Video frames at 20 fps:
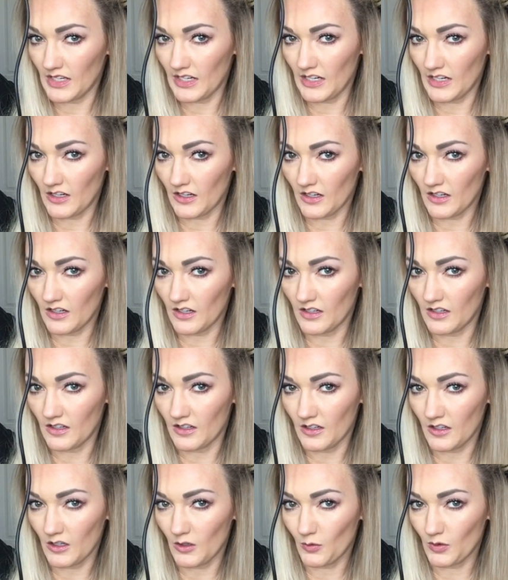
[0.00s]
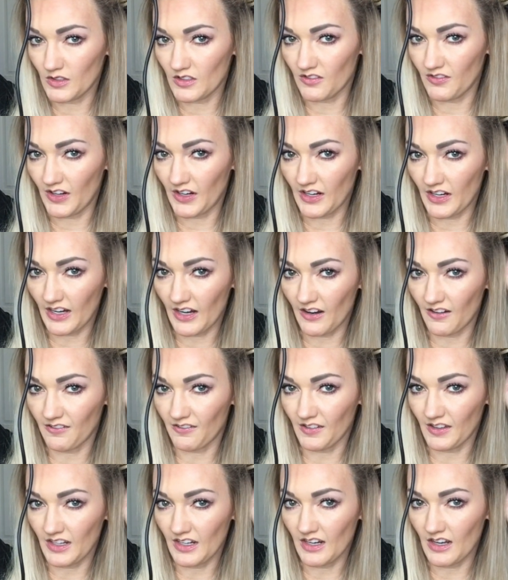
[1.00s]
Here, I want to very
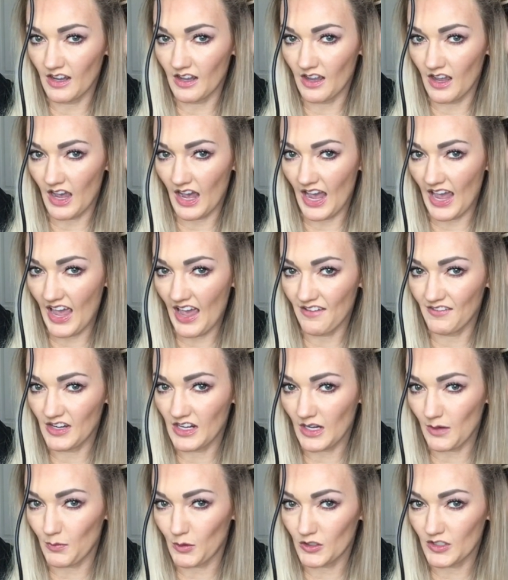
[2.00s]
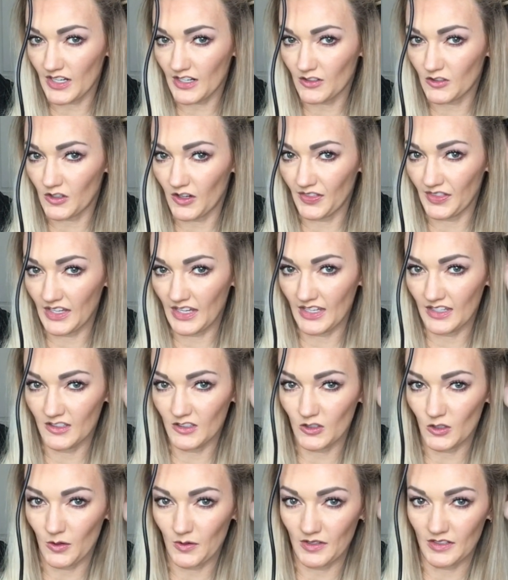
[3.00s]
carefully I have a heat protector on the
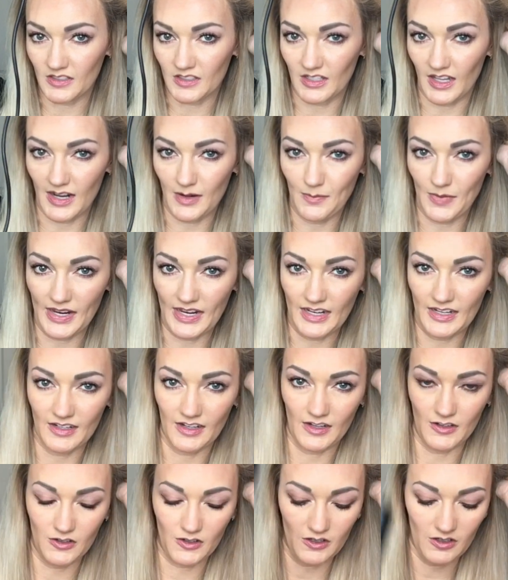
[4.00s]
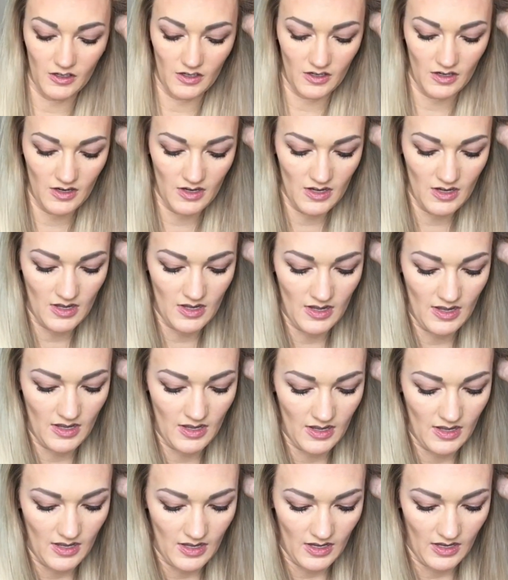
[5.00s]
end, so I'm going to slide my hand under.
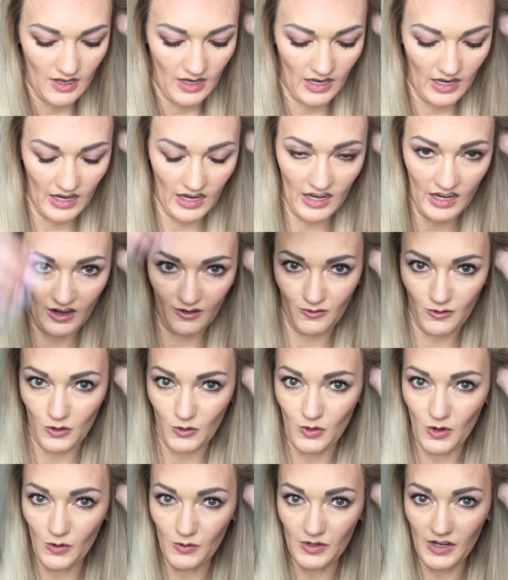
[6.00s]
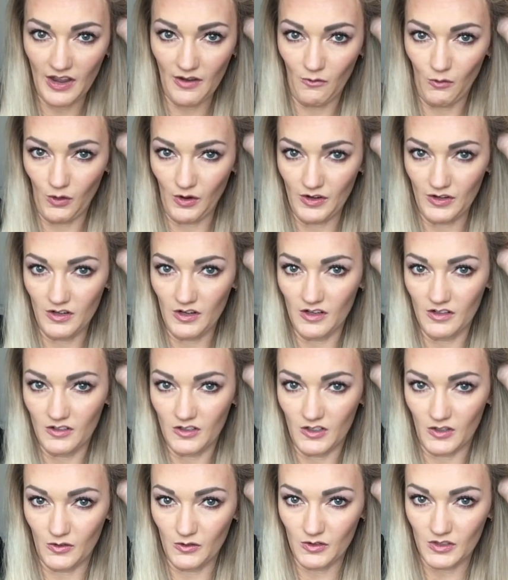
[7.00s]
If you don't have one,
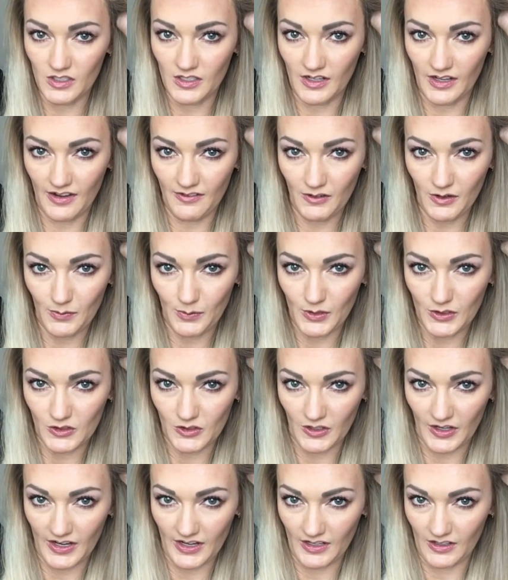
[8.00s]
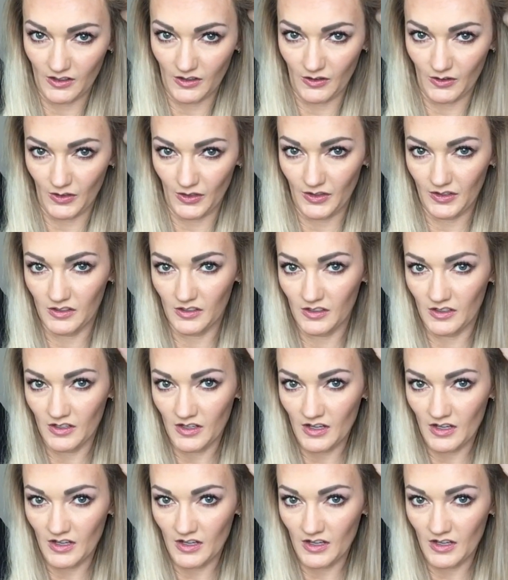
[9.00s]
don't ever put your hand on